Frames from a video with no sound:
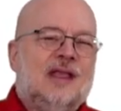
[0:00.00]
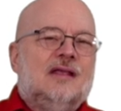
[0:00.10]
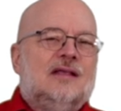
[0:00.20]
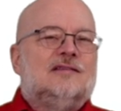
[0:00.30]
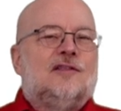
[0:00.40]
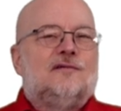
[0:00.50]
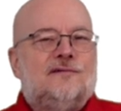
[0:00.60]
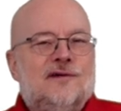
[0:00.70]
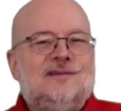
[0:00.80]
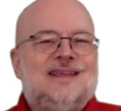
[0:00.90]
So the
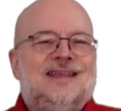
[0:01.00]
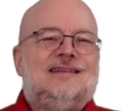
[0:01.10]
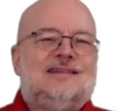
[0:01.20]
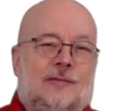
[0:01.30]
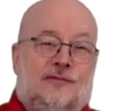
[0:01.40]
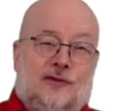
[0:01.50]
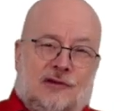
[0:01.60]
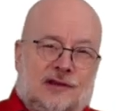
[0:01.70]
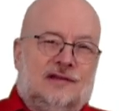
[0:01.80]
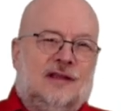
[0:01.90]
first key tip for your
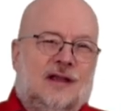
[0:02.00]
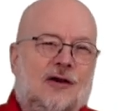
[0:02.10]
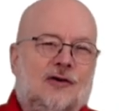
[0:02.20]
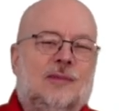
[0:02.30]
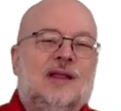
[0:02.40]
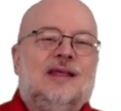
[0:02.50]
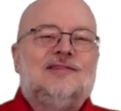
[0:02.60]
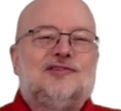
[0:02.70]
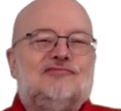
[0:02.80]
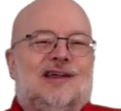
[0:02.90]
entity home is
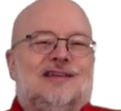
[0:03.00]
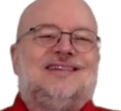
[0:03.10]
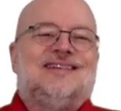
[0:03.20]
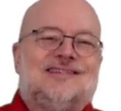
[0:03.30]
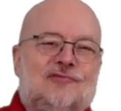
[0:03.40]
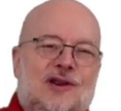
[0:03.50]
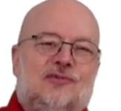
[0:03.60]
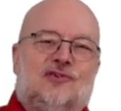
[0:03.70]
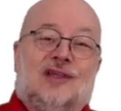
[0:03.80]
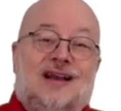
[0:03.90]
to write a
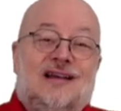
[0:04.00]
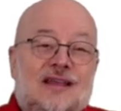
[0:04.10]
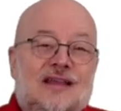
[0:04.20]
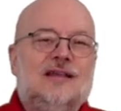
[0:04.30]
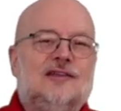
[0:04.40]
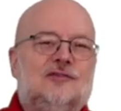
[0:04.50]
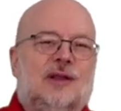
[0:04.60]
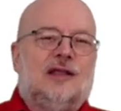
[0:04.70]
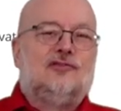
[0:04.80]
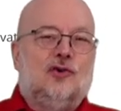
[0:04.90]
description that clearly
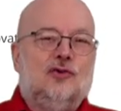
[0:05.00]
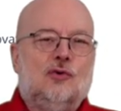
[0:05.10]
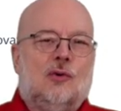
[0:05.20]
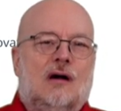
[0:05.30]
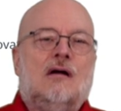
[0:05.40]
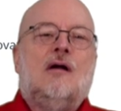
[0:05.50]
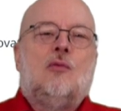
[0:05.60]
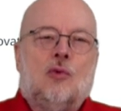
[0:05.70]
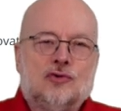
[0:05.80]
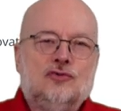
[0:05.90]
explains who you are,
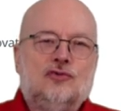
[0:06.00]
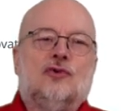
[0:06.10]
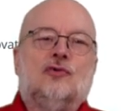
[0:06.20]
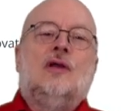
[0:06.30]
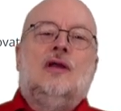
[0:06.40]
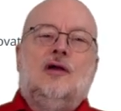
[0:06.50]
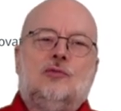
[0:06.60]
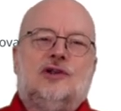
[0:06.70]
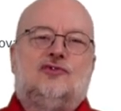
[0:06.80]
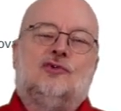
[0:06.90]
what you do, and
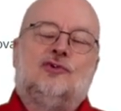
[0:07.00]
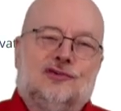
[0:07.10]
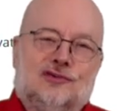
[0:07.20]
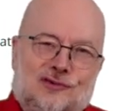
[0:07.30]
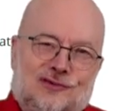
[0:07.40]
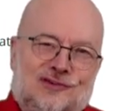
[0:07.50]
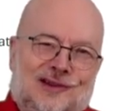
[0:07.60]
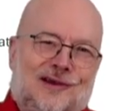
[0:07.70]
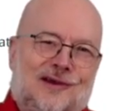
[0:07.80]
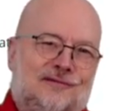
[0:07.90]
which audience you
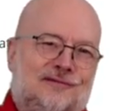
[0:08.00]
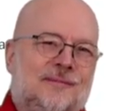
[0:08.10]
serve.